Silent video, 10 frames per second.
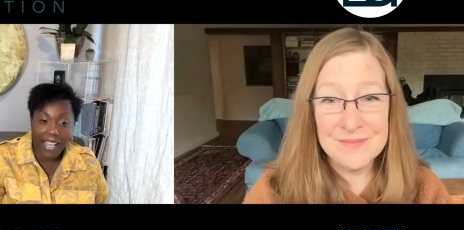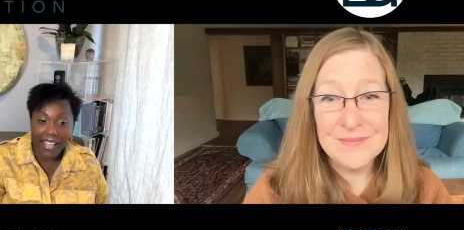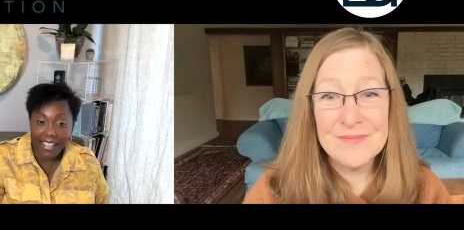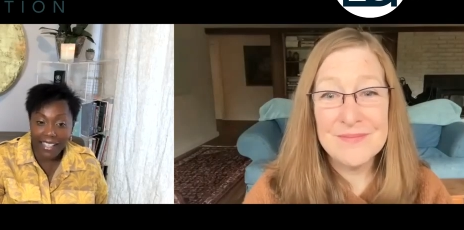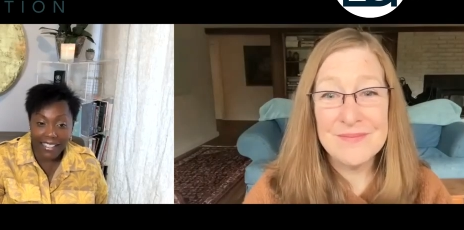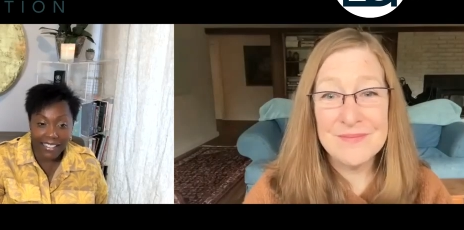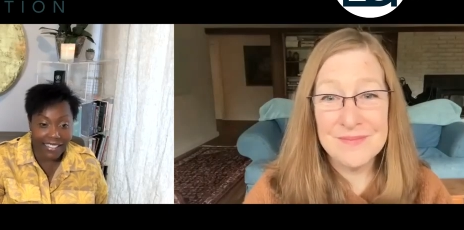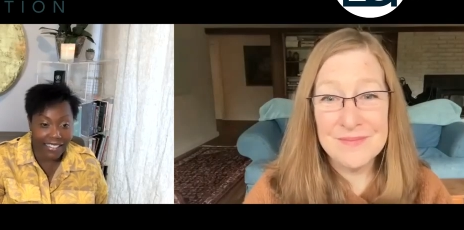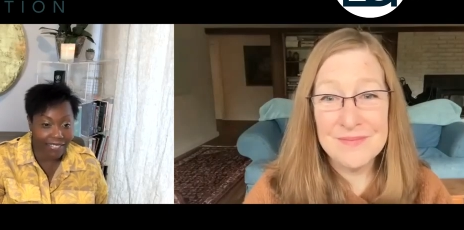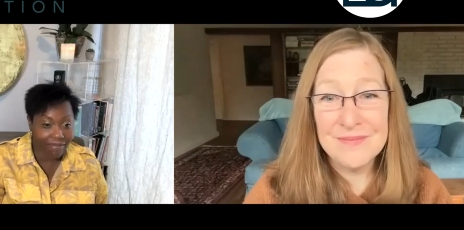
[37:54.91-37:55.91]

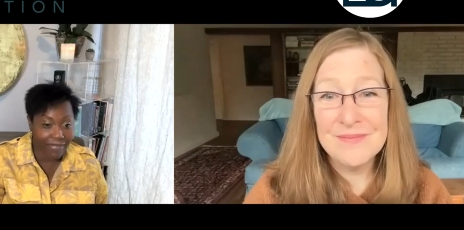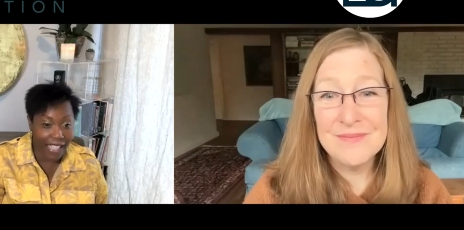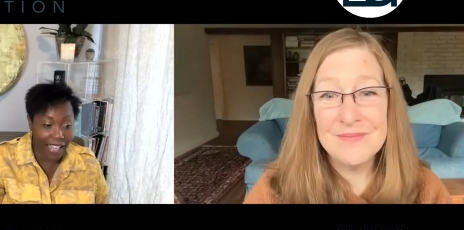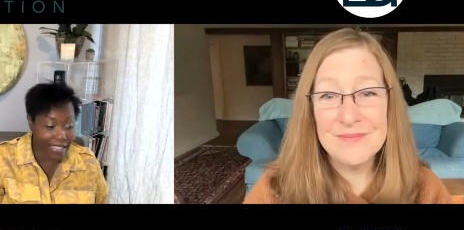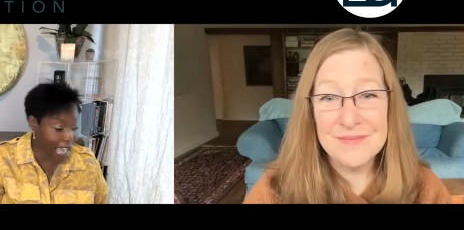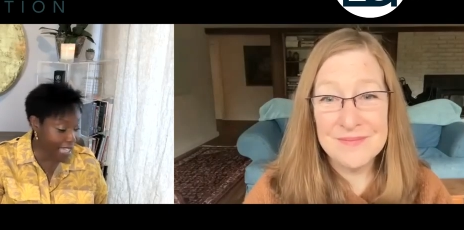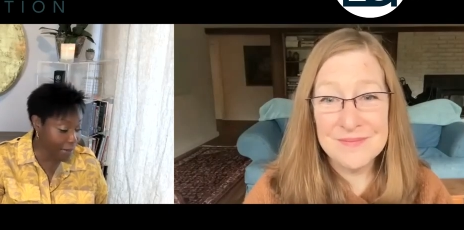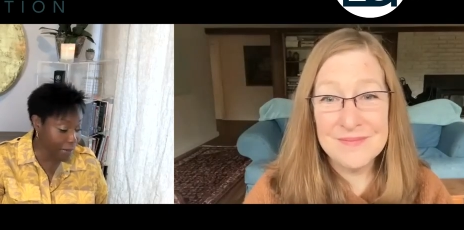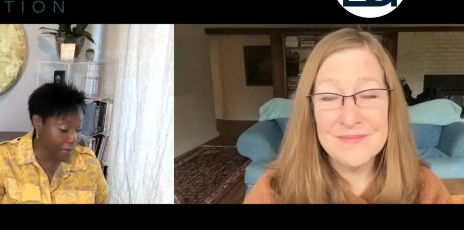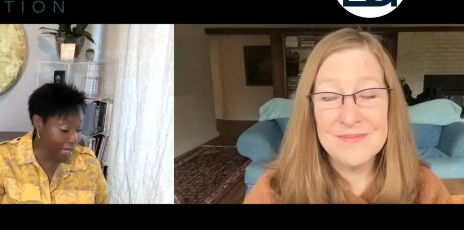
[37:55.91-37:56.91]
Speaker 1: and yes,
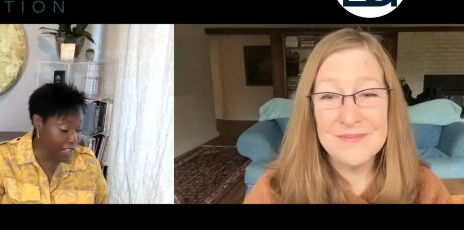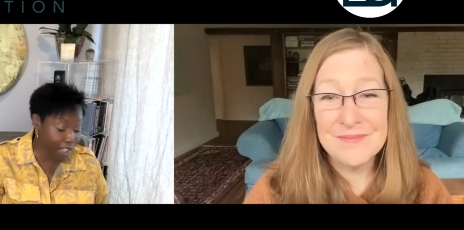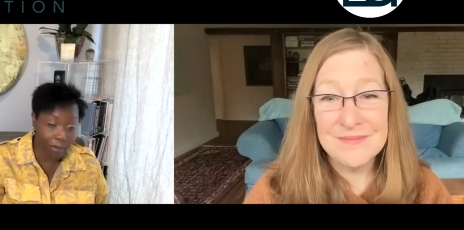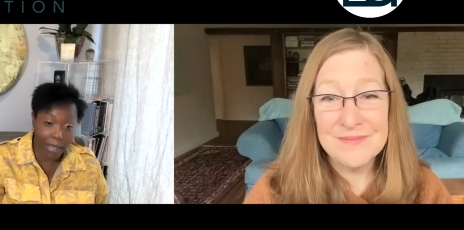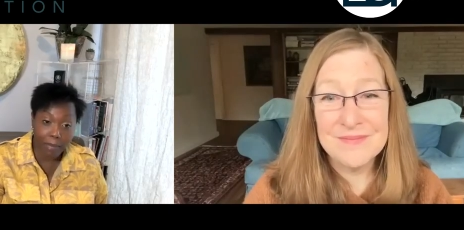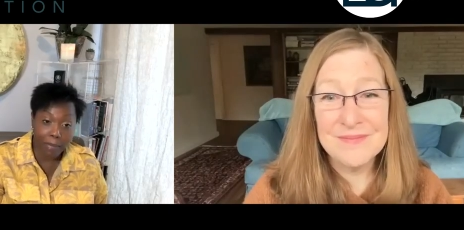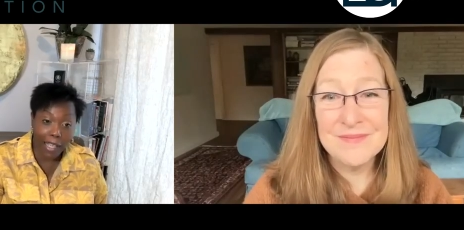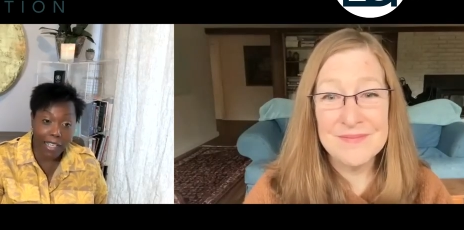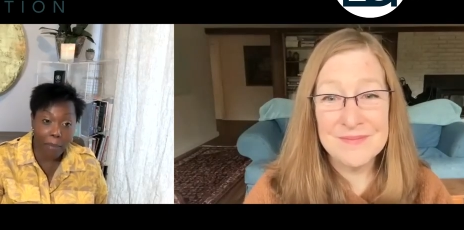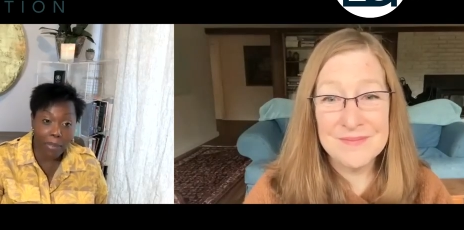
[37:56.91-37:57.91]
sometimes I check my
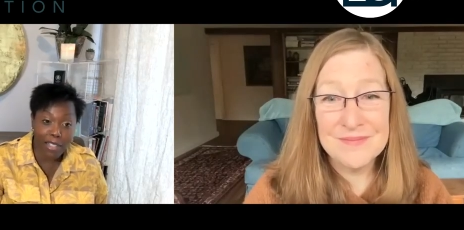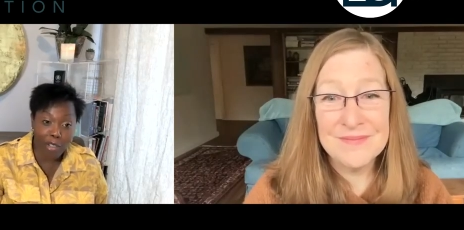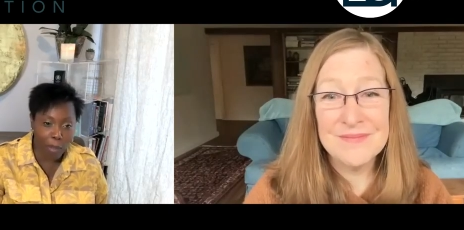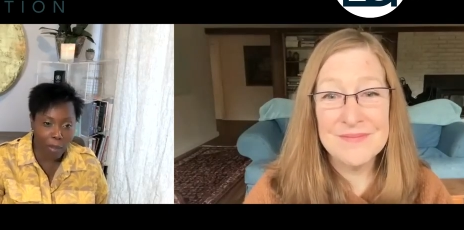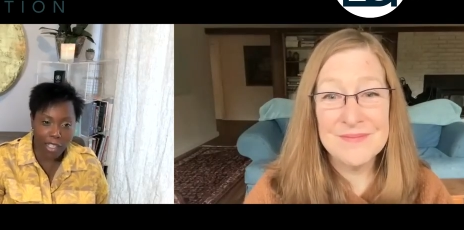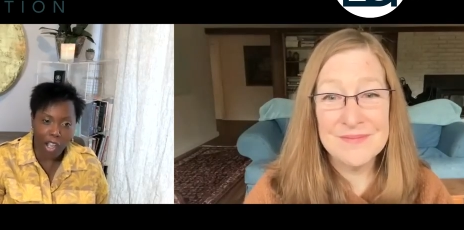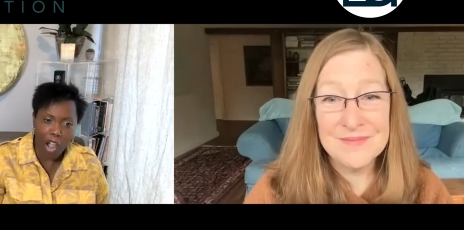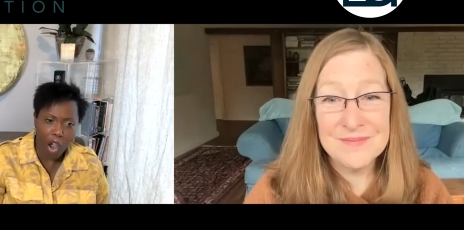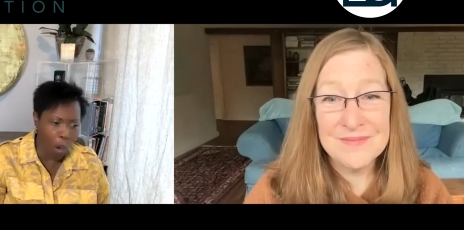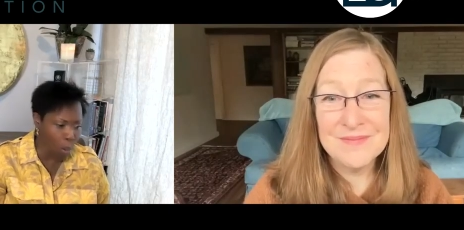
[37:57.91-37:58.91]
my company social. I was
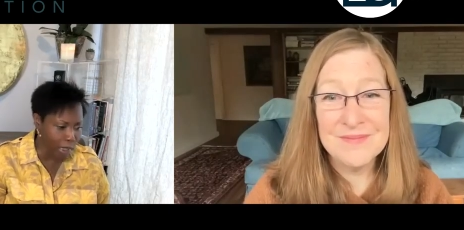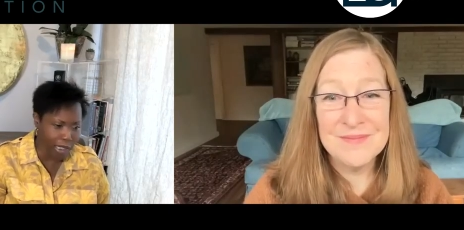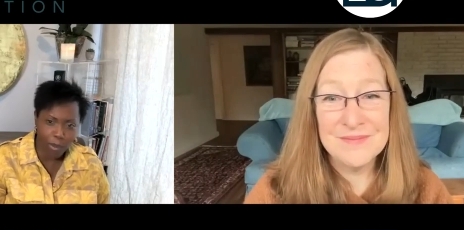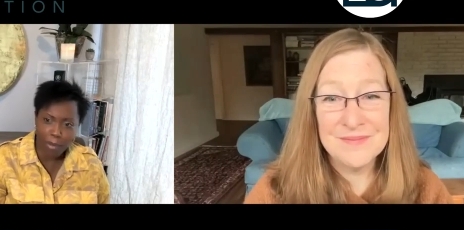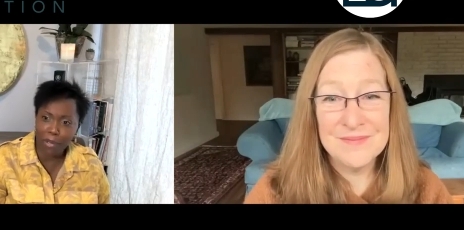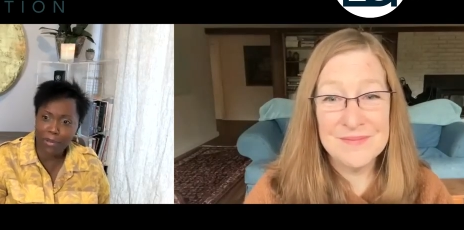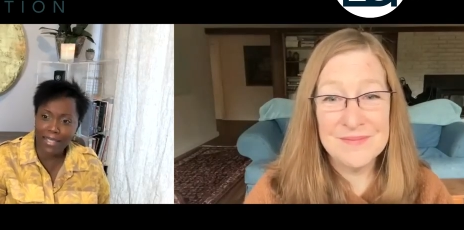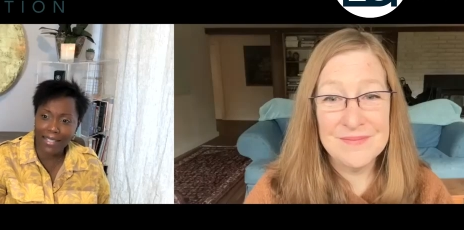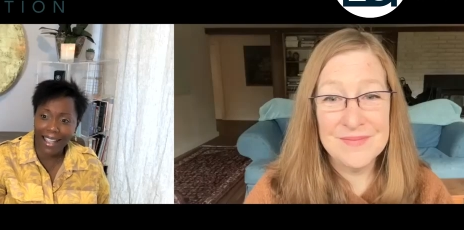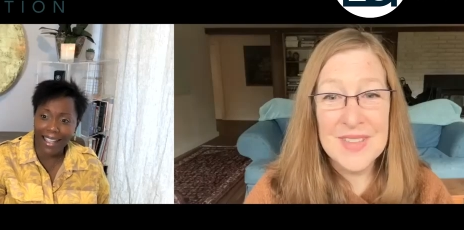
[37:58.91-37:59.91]
like, oh, what did we
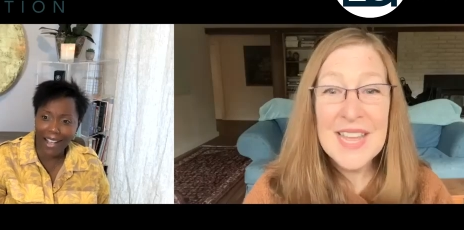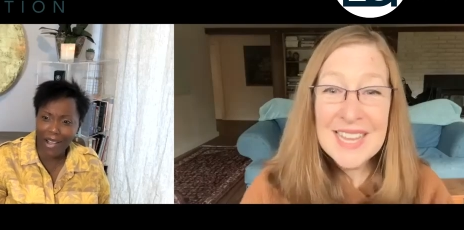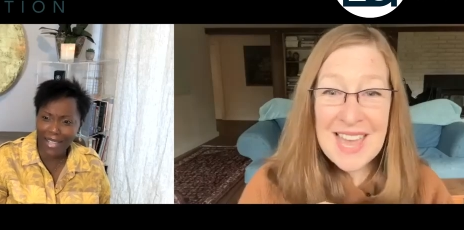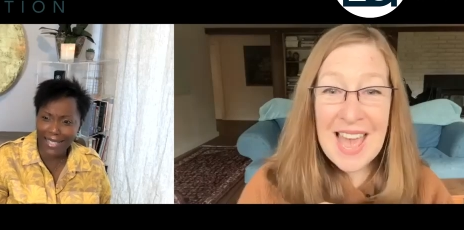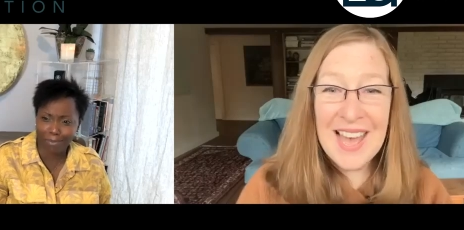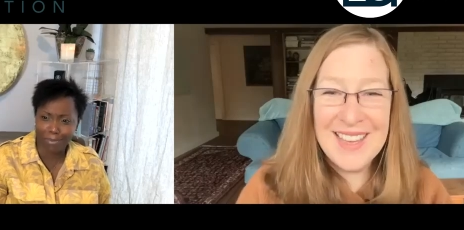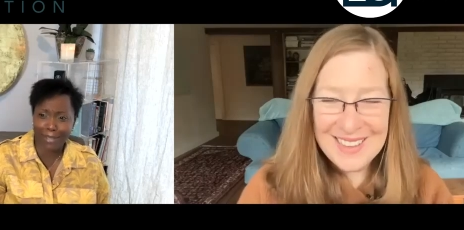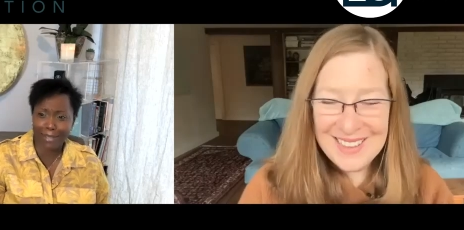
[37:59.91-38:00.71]
post today? Yeah.